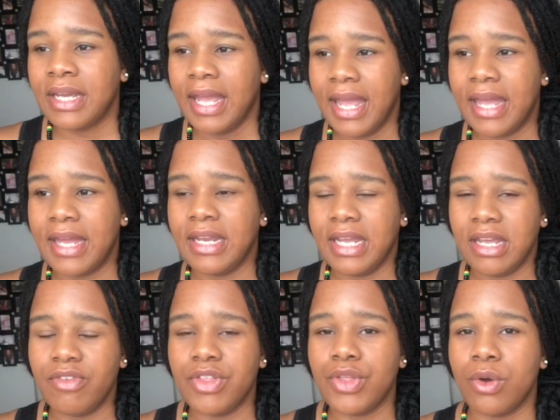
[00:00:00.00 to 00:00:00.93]
And
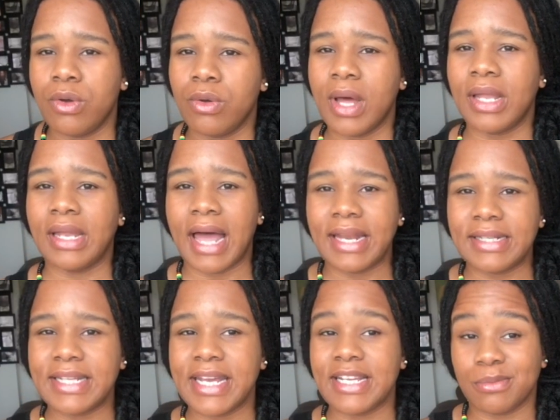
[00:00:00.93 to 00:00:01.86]
even though a lot of
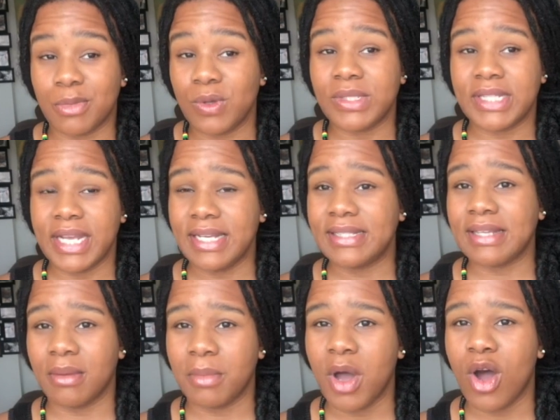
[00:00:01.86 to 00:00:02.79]
days, most days,
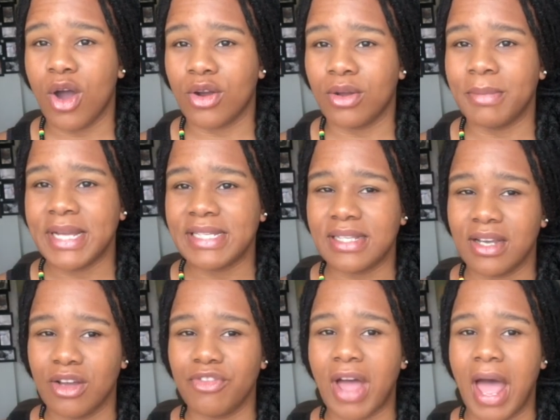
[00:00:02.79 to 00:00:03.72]
I'm hard on
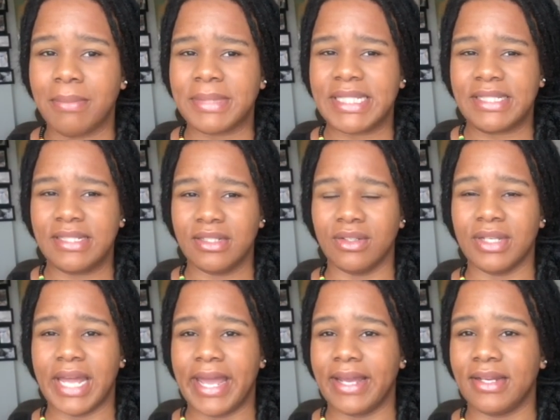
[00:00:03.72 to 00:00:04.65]
myself, I'm still
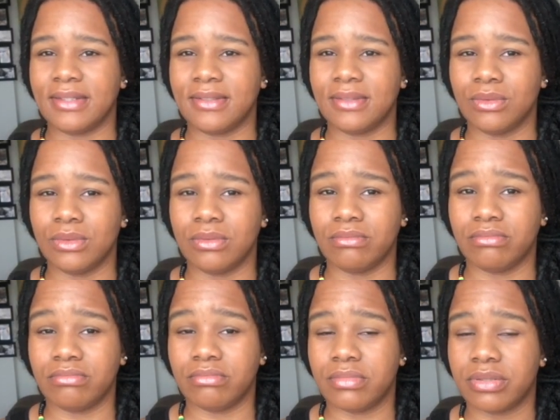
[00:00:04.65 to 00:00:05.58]
like,
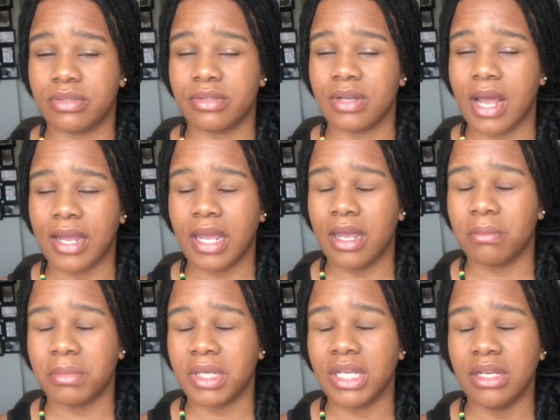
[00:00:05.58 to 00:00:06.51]
I
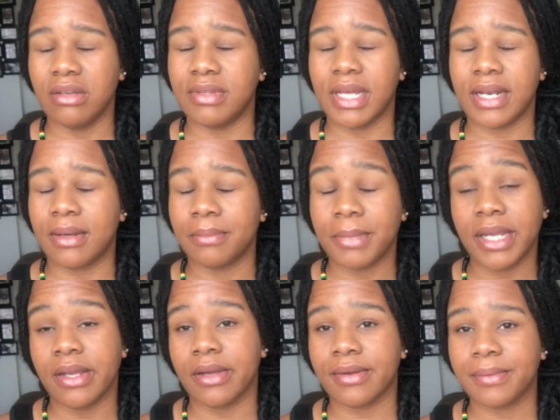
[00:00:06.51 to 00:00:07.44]
can't believe that I'm
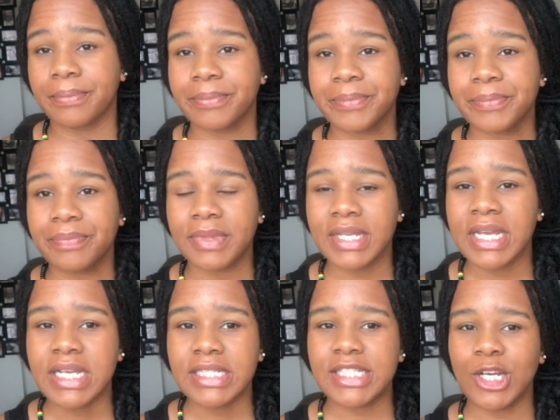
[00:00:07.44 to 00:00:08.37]
here.
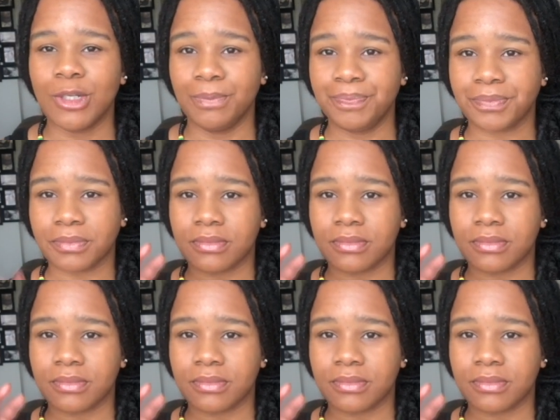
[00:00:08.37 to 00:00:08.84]
So,